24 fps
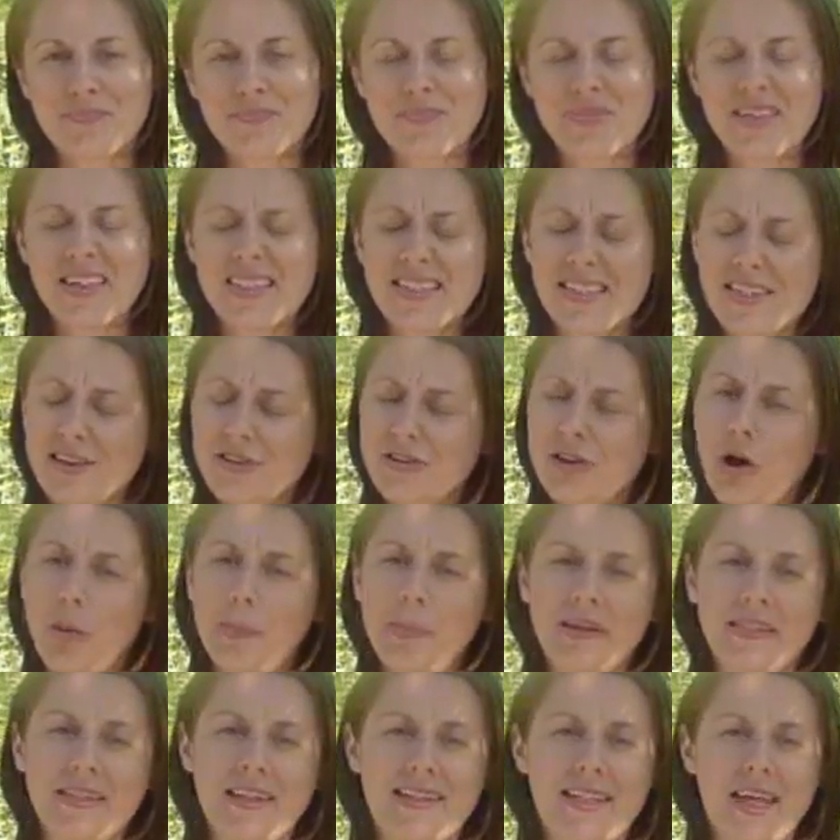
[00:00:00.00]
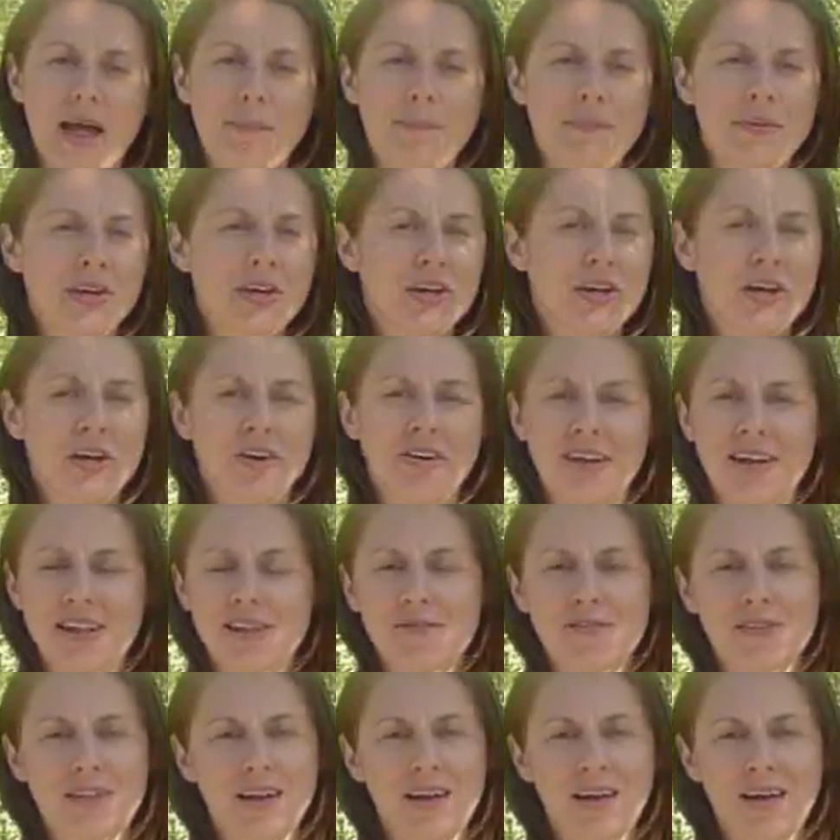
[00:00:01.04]
This is a topic that's had me curious
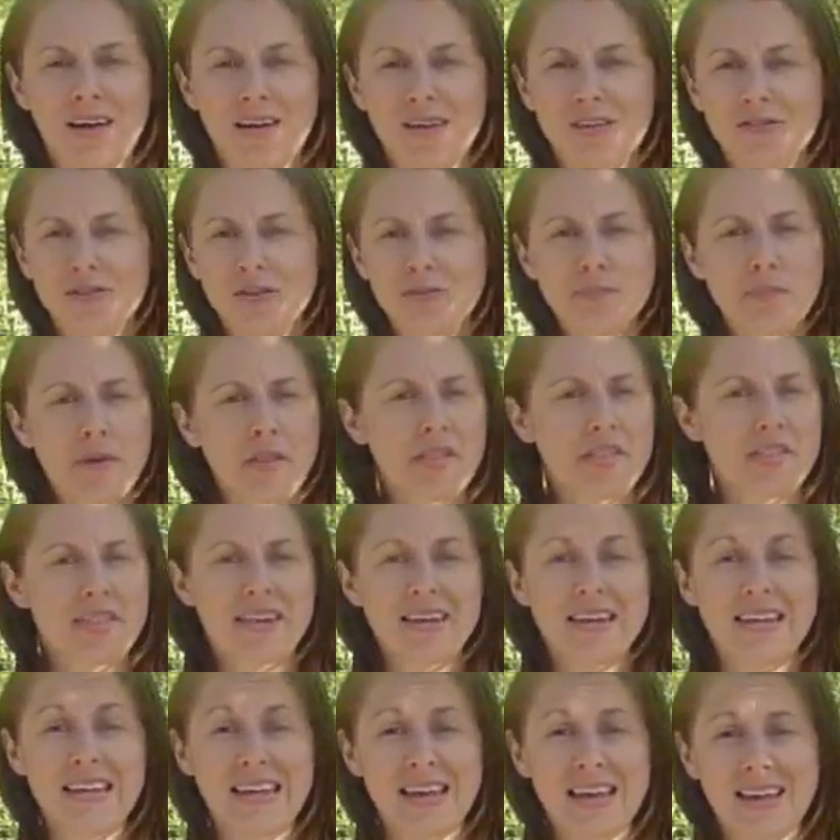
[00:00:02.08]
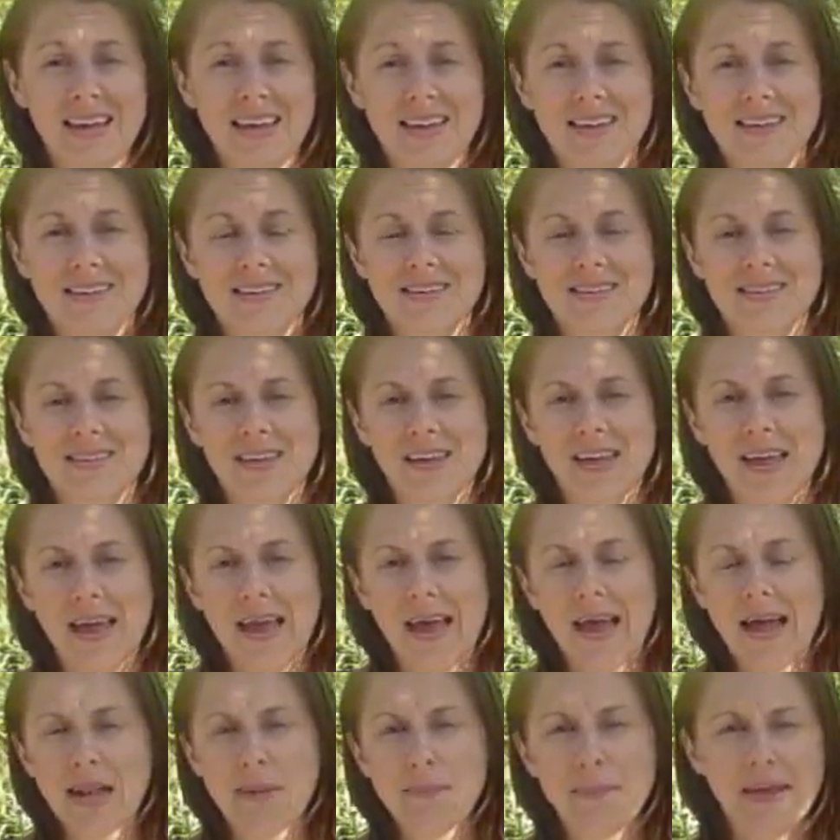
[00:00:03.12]
for the last few months and years,
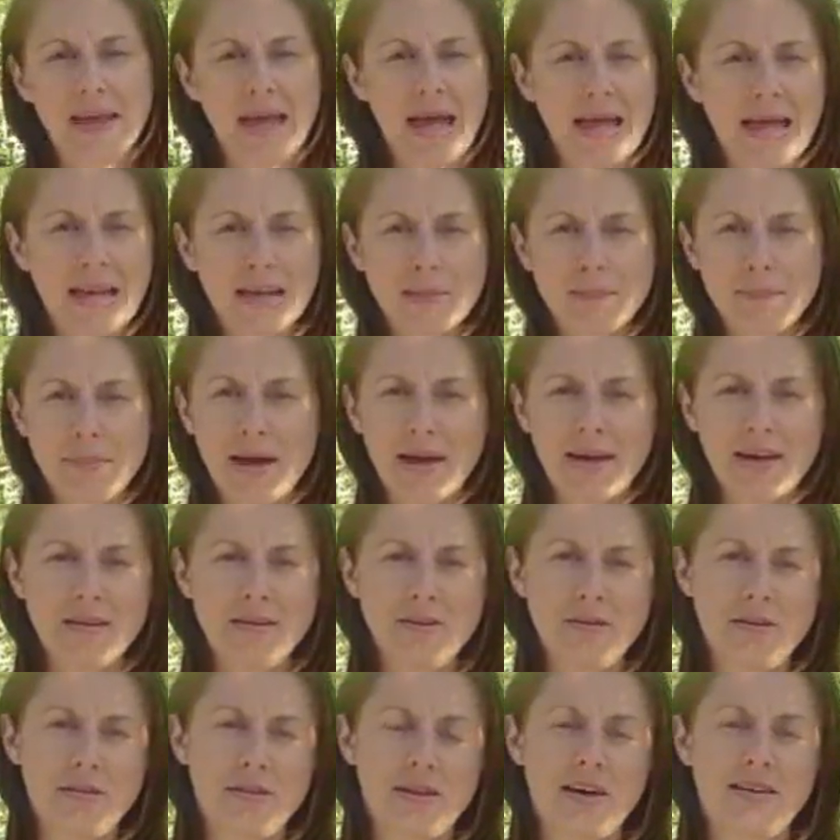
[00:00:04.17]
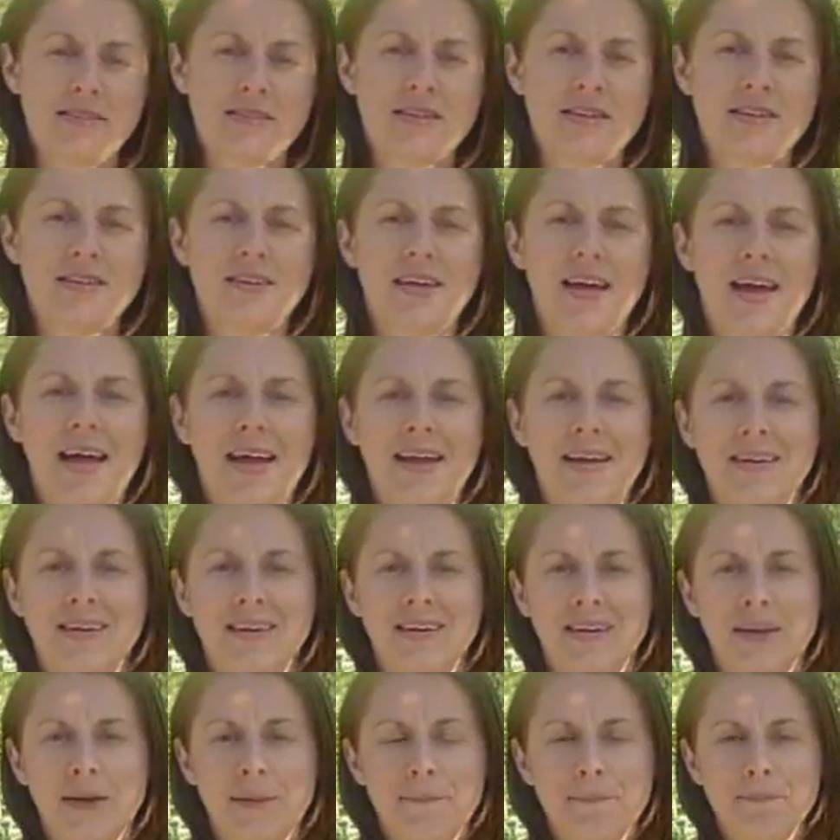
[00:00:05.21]
and it began back in 2010
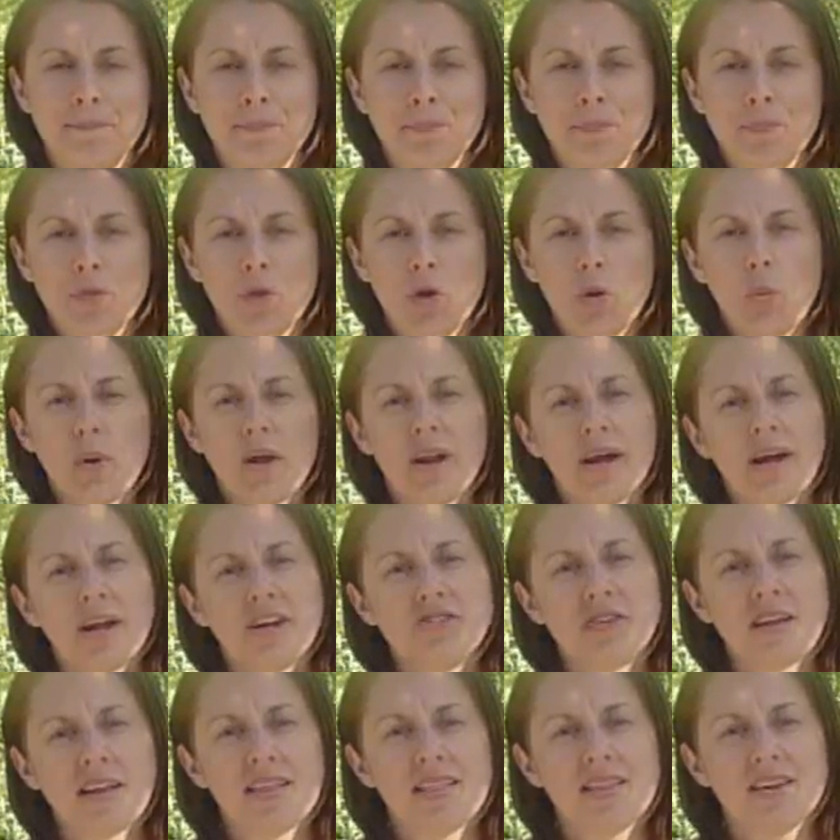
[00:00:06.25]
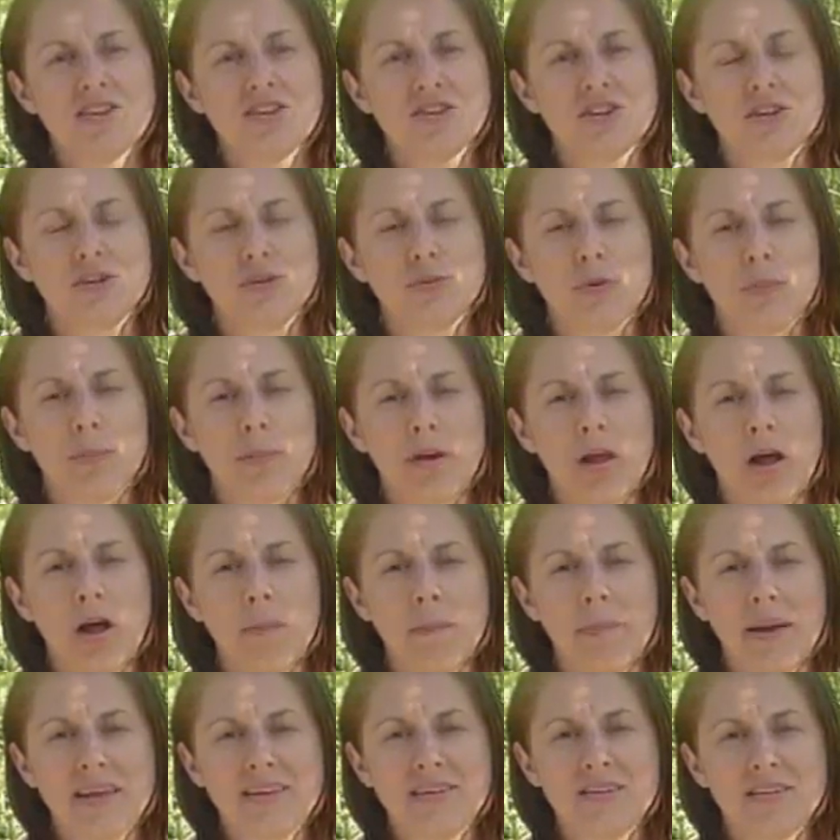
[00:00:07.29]
when I transitioned to a
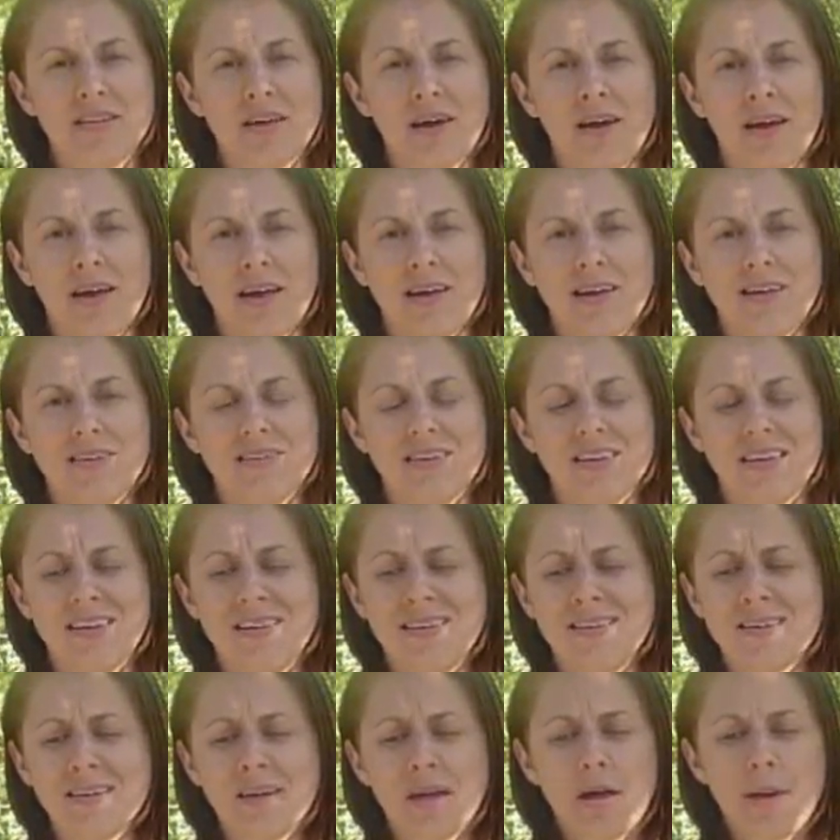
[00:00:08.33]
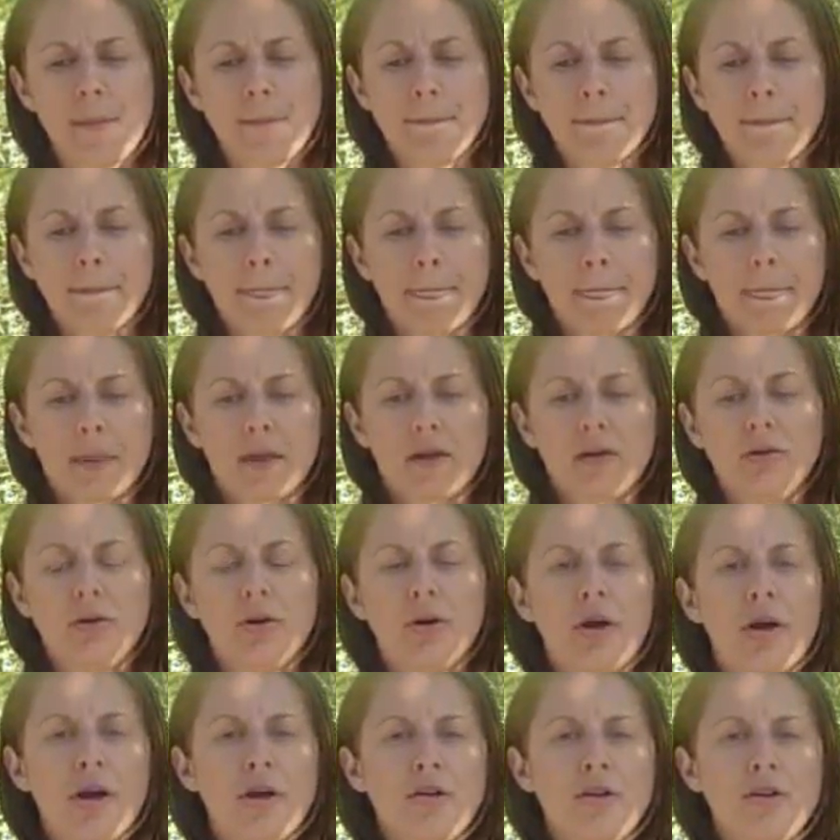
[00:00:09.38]
plant-based diet, and
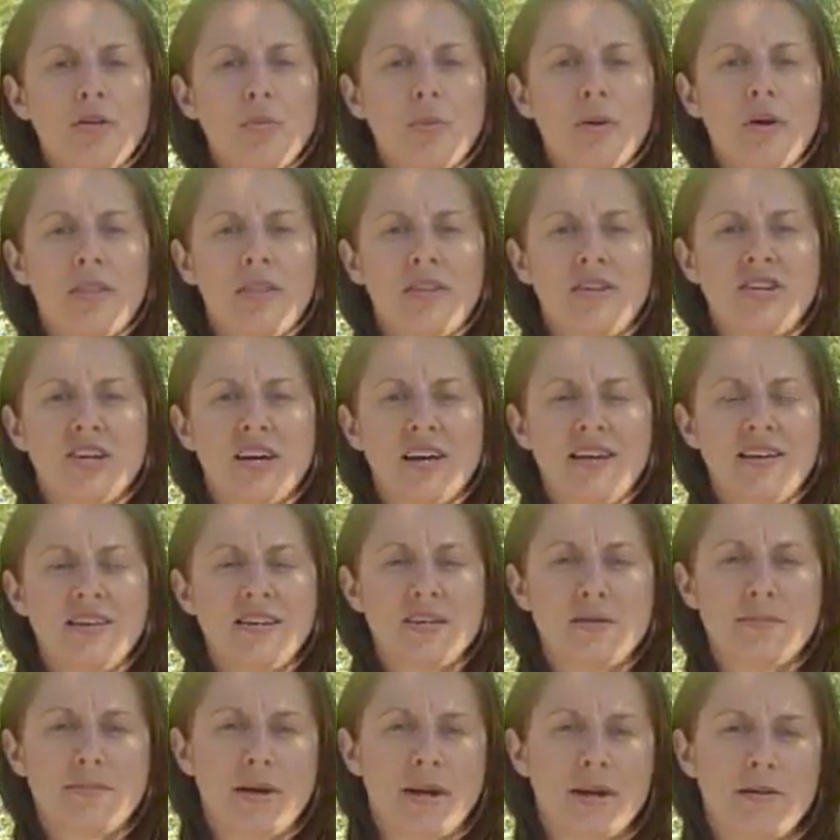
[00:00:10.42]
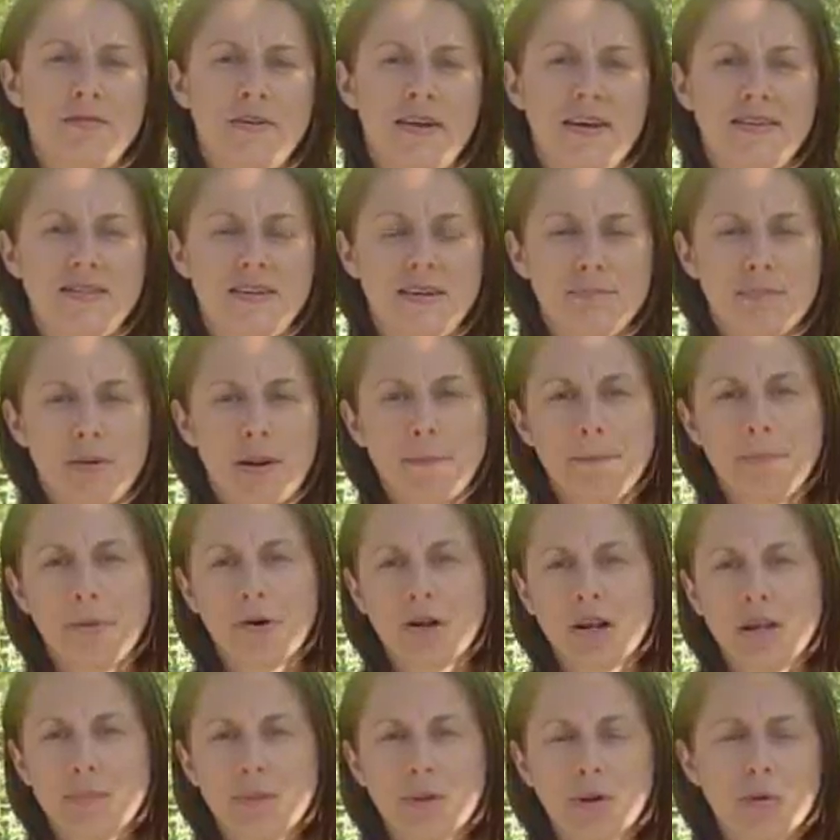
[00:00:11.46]
not only were the changes manifest in my
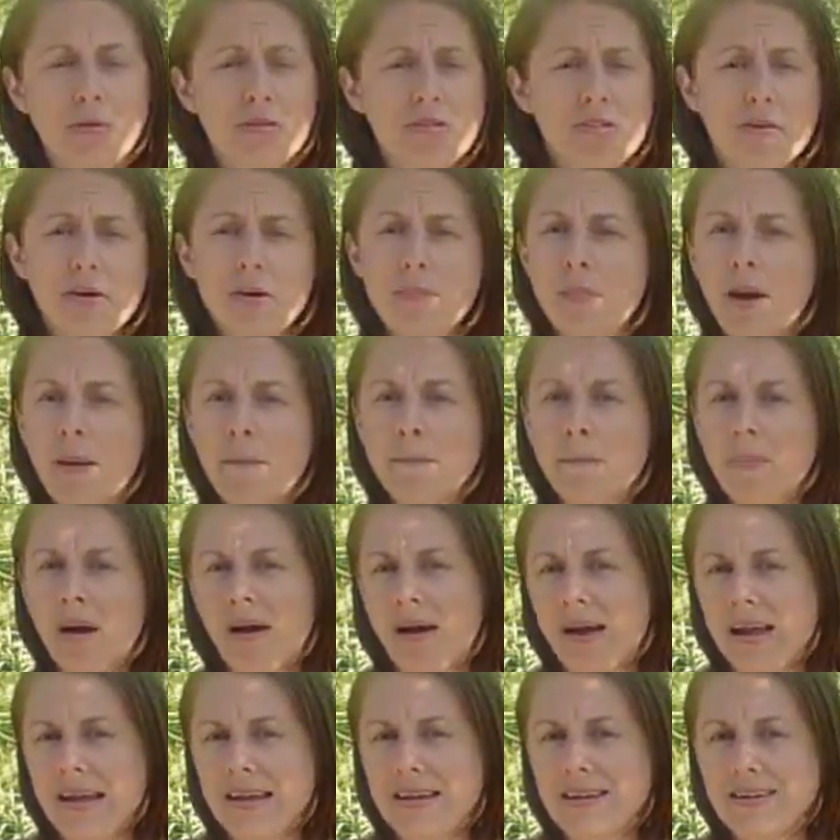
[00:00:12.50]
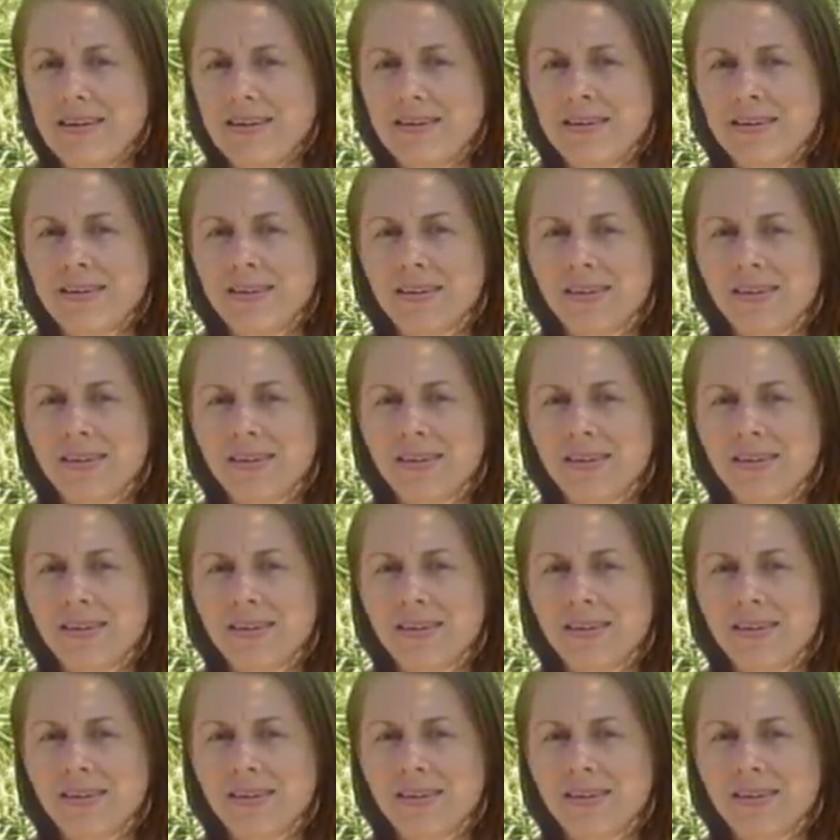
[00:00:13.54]
body but also in my mind.